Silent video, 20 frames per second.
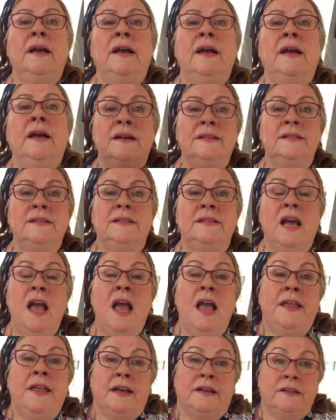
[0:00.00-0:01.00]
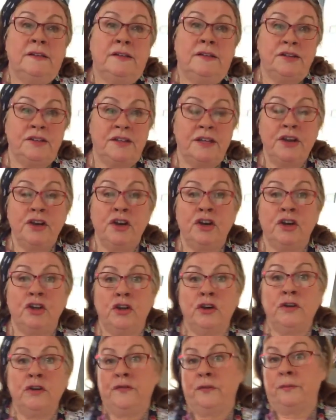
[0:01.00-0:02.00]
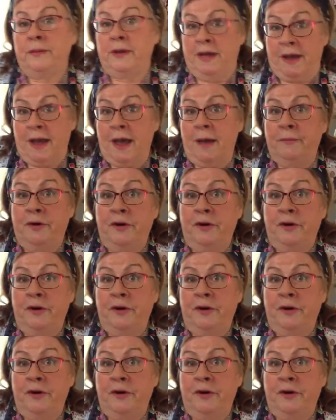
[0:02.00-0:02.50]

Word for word: Because, now, you say you're going to look for me.